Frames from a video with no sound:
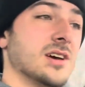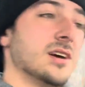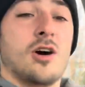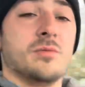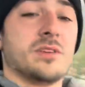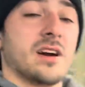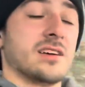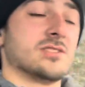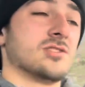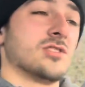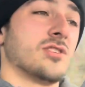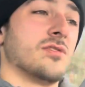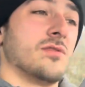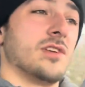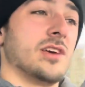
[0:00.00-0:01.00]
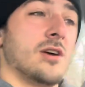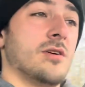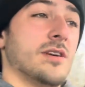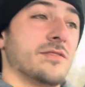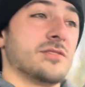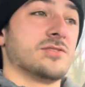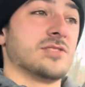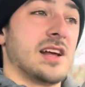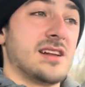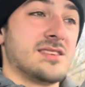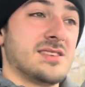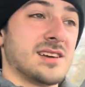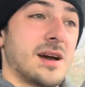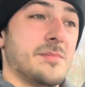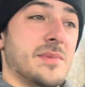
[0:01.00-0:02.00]
Hope you guys enjoyed the video. If there's
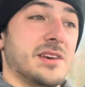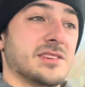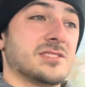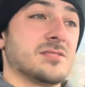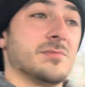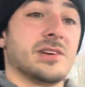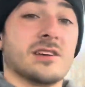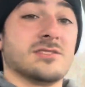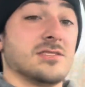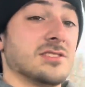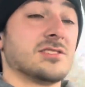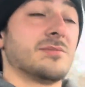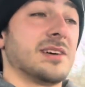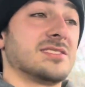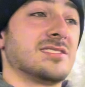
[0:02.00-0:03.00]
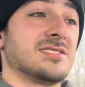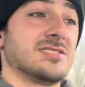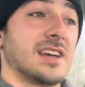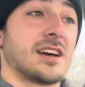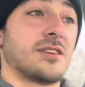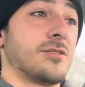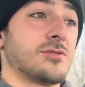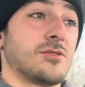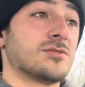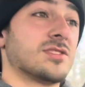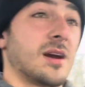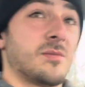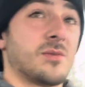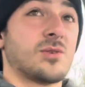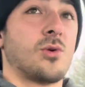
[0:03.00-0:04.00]
anything I missed, because this is my second or third
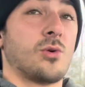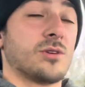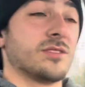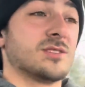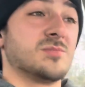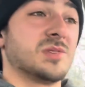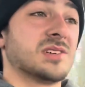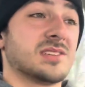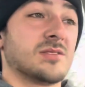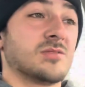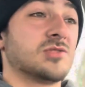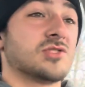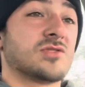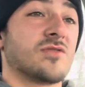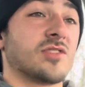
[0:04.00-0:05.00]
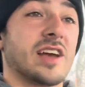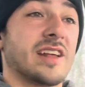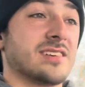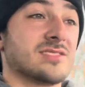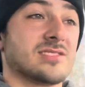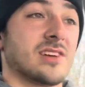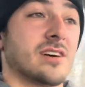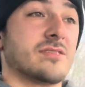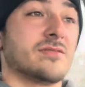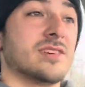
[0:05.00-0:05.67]
time recording this because I was just forgetting stuff.